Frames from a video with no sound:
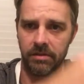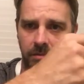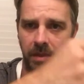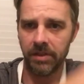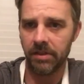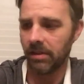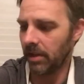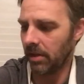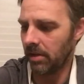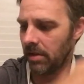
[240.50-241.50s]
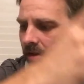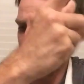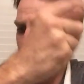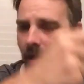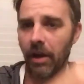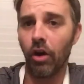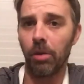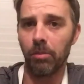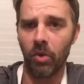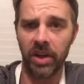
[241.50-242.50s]
Basically, my
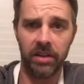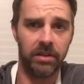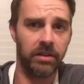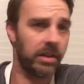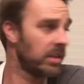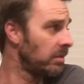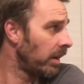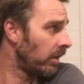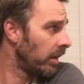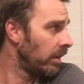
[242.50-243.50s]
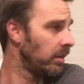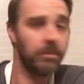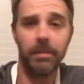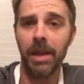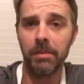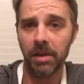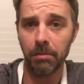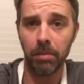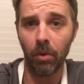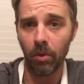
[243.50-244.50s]
arm weight. That's about it. And maybe a
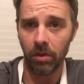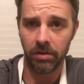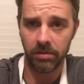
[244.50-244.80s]
bowl.